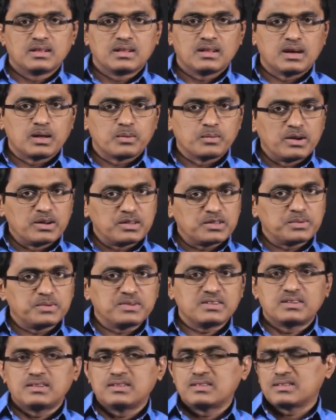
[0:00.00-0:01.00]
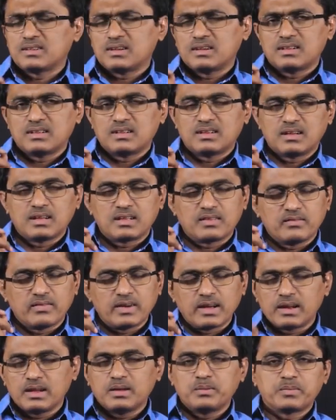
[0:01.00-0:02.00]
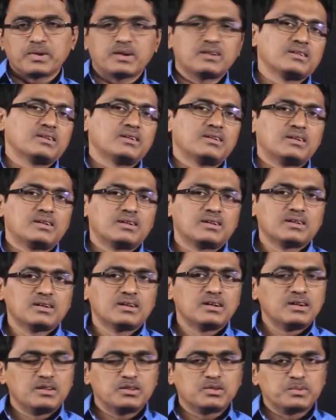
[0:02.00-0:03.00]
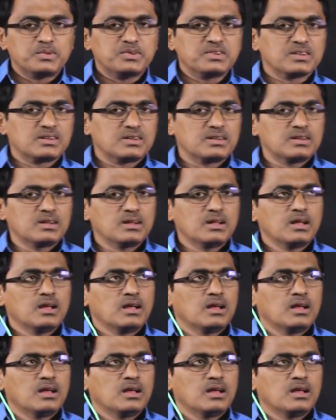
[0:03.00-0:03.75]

Normal distribution is a very important distribution